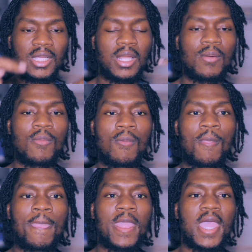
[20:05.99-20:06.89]
And
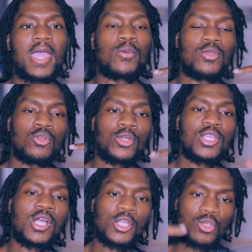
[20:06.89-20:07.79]
you know, the
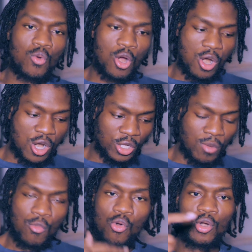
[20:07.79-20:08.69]
younger you are,
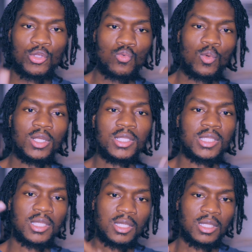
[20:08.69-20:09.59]
the more you're willing
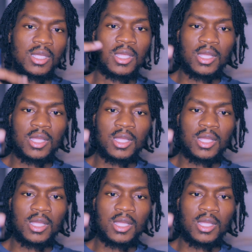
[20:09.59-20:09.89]
to